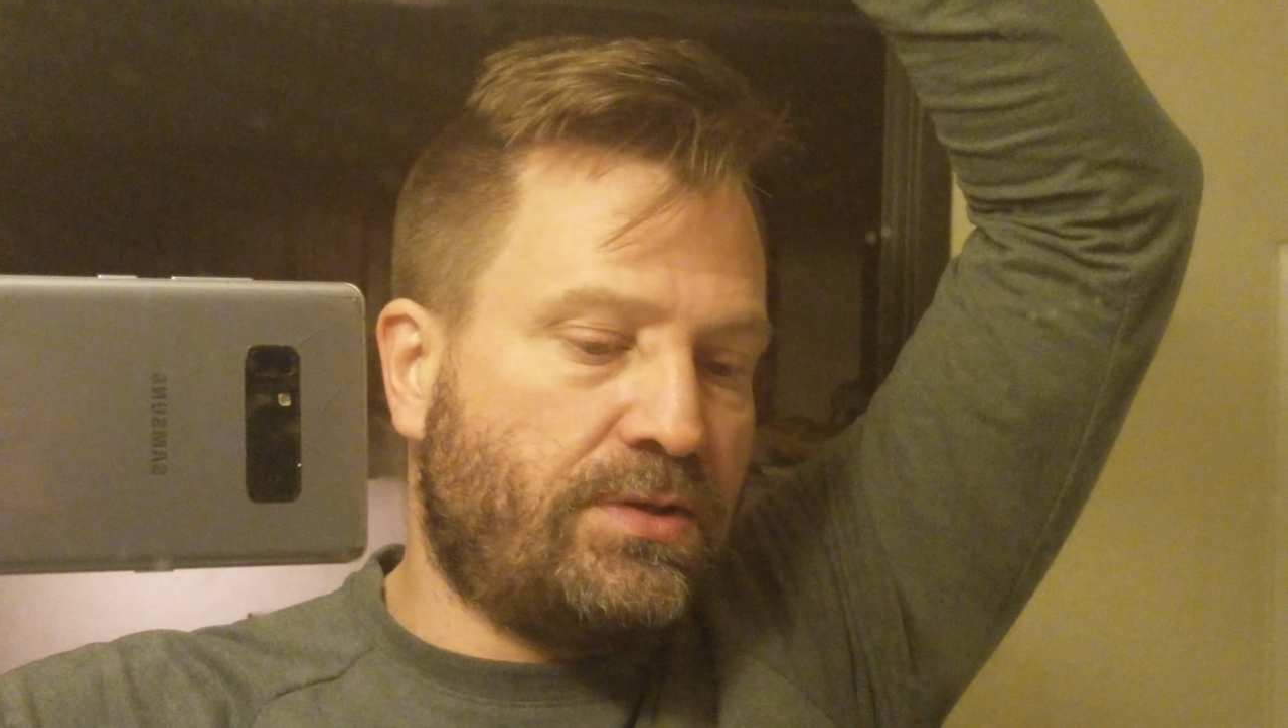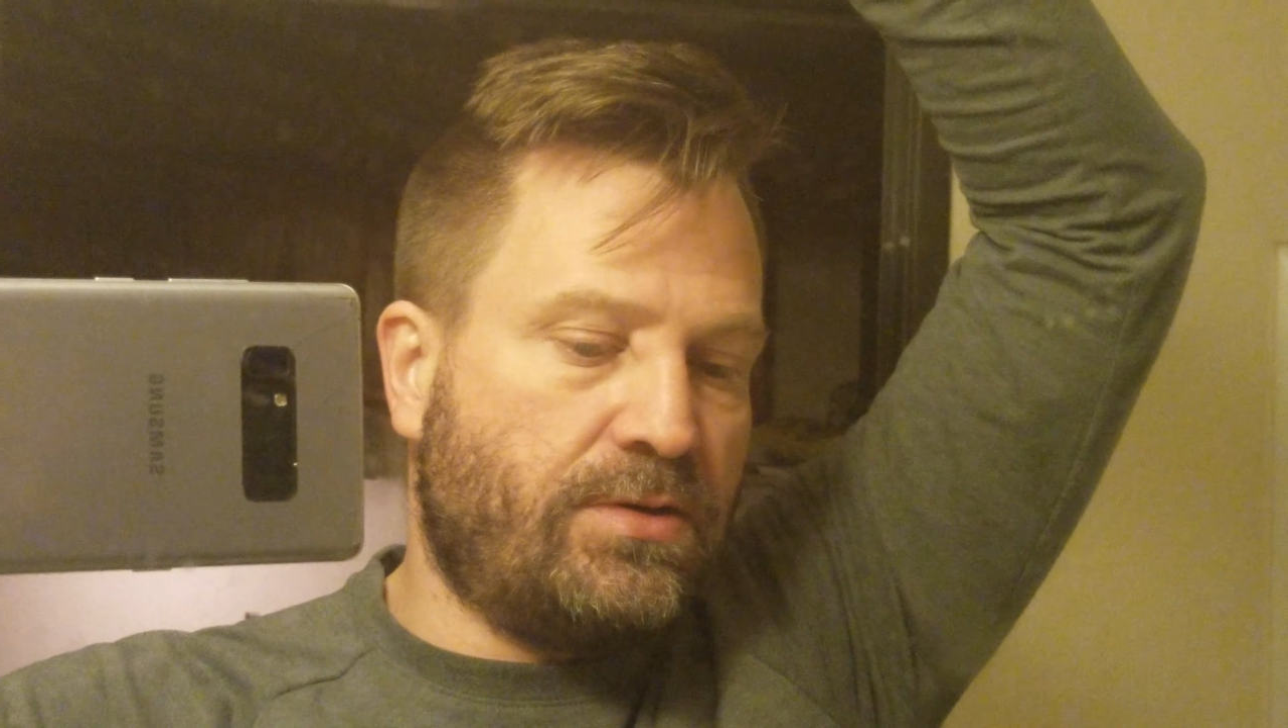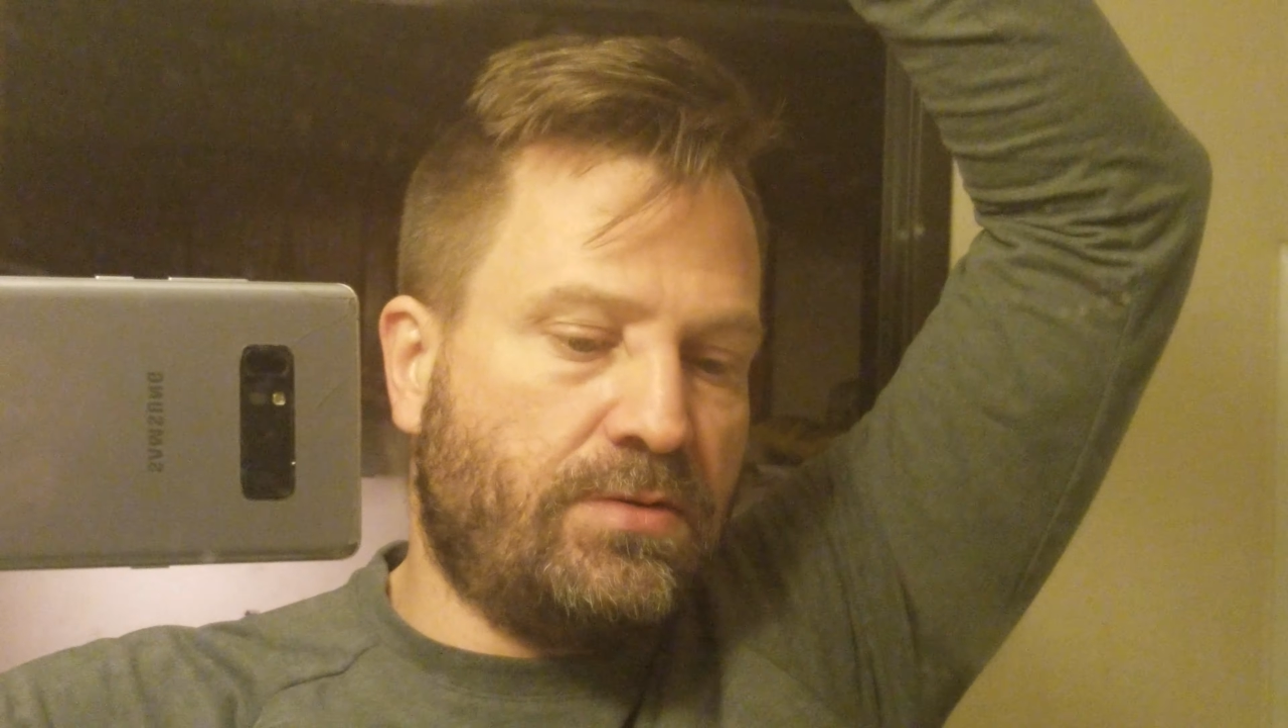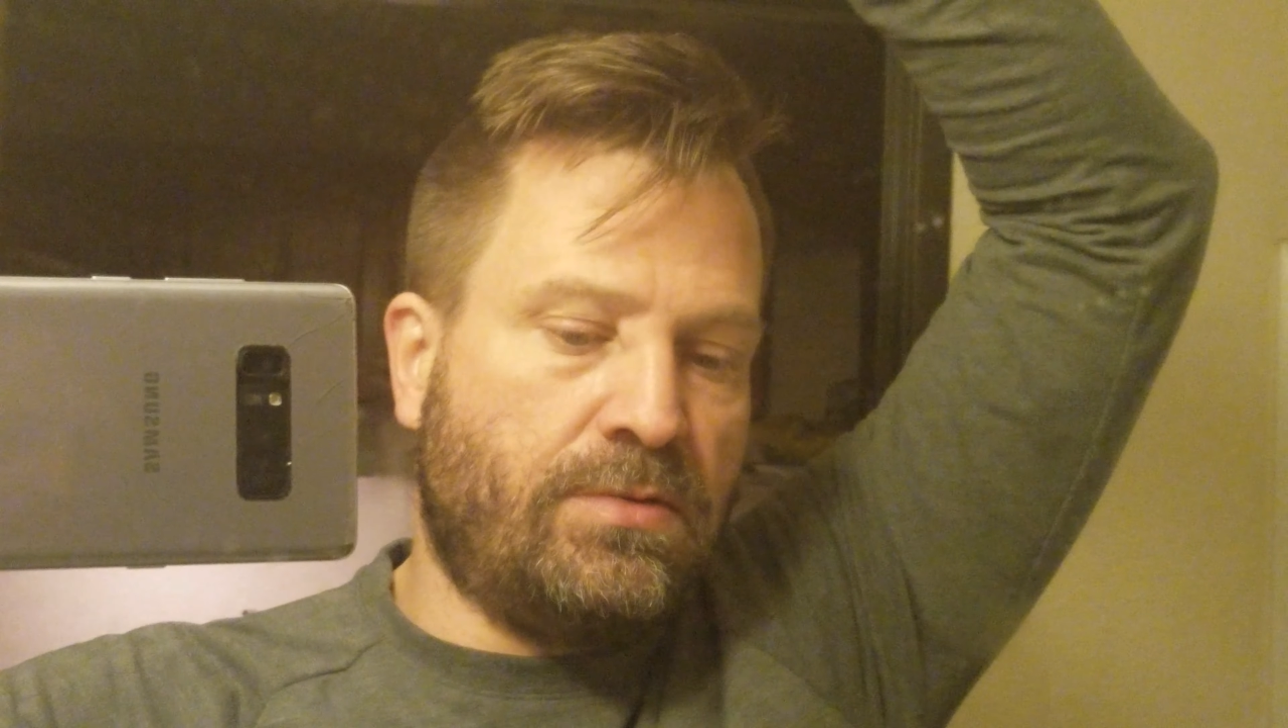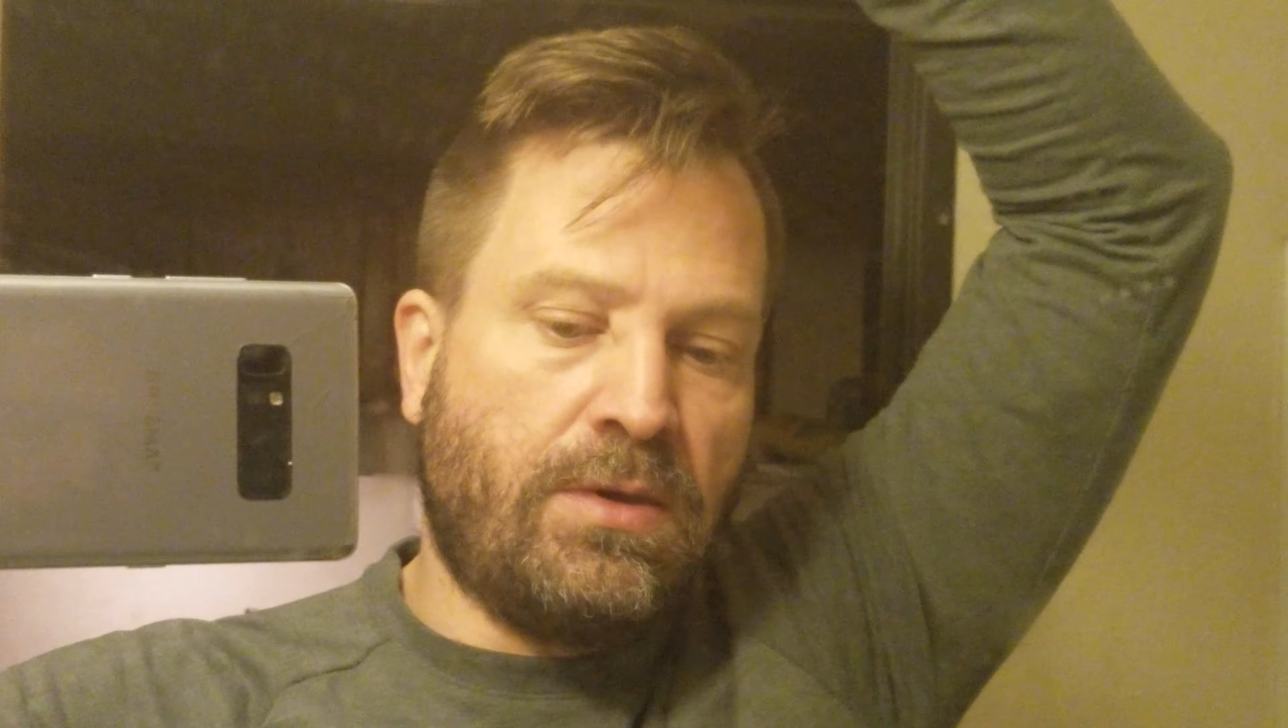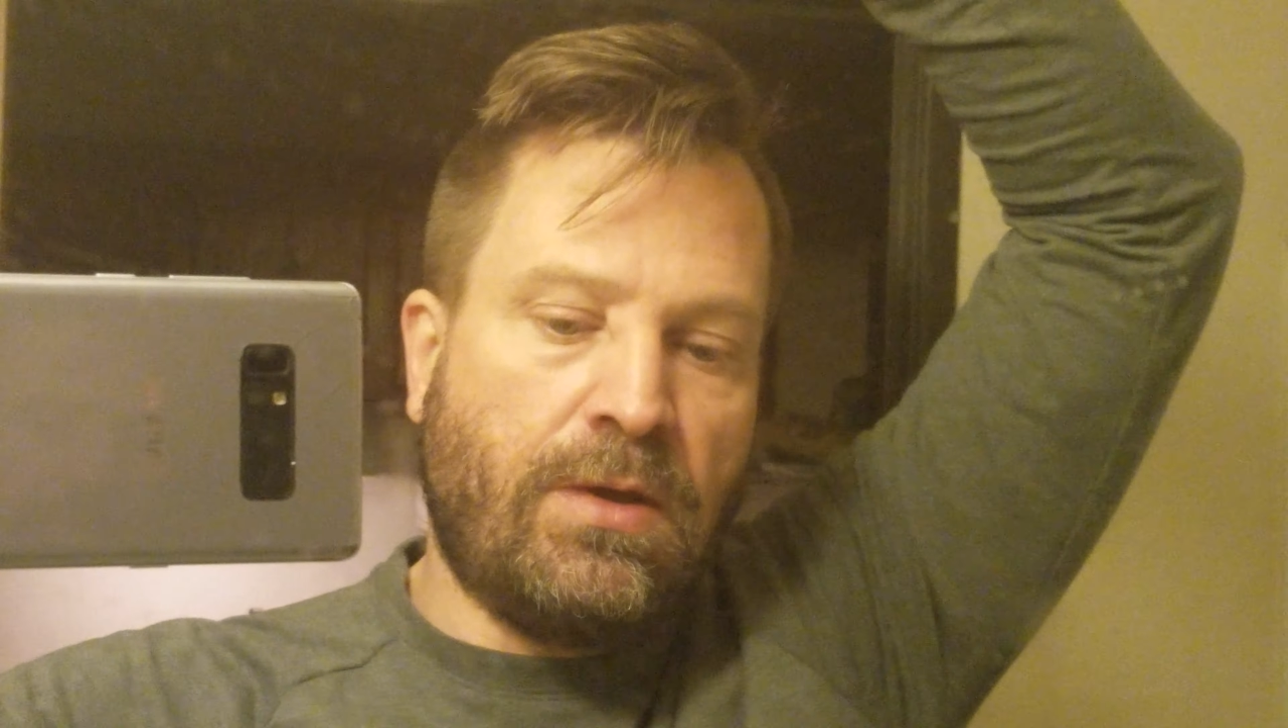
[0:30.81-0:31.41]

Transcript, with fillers: to.